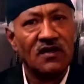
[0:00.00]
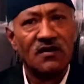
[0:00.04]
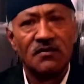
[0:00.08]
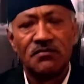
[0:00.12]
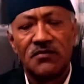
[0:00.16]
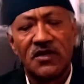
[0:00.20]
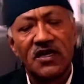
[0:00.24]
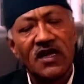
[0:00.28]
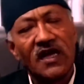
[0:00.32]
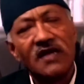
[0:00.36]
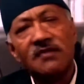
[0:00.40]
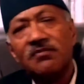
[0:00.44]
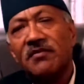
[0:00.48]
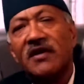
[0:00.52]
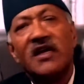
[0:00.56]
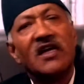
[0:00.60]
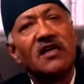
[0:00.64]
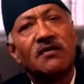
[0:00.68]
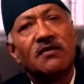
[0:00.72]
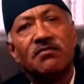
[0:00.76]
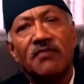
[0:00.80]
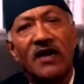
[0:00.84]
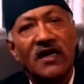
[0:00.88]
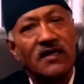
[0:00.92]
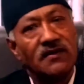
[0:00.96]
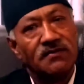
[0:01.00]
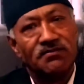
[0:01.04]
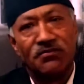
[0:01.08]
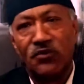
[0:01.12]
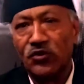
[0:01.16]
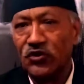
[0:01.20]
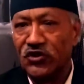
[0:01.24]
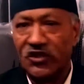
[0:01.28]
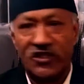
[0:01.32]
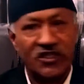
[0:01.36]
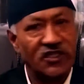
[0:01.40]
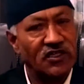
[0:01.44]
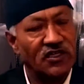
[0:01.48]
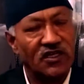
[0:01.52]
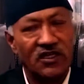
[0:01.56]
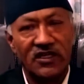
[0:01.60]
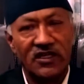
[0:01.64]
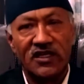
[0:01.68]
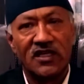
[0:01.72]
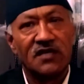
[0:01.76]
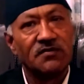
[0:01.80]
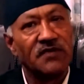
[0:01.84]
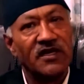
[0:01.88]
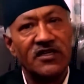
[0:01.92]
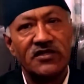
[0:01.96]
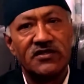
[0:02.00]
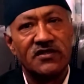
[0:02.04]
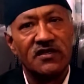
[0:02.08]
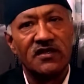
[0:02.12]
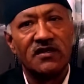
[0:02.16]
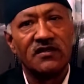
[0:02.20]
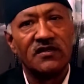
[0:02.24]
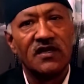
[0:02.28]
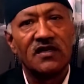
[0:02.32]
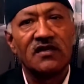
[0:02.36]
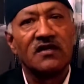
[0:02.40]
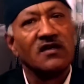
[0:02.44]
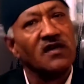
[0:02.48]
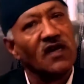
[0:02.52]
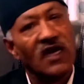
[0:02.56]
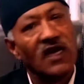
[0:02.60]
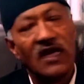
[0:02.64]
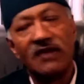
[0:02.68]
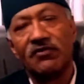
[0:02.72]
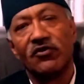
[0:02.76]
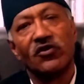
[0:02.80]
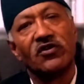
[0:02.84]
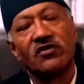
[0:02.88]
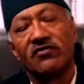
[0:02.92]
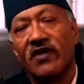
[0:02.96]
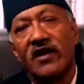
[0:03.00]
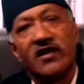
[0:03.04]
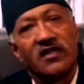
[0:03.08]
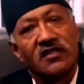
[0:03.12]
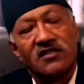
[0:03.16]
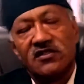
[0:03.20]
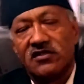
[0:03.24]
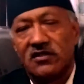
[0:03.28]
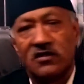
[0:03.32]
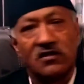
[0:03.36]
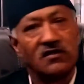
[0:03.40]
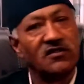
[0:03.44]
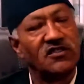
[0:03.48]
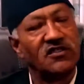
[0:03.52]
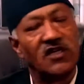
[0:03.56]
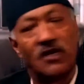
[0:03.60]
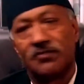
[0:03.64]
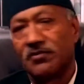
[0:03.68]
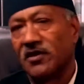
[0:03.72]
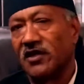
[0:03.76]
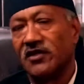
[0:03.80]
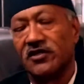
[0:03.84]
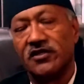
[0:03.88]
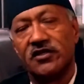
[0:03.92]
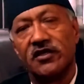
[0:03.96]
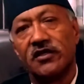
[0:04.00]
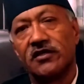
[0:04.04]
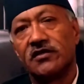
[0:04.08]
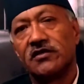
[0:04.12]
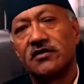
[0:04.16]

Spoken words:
But I made my position clear by saying that I am going to fight as a job candidate.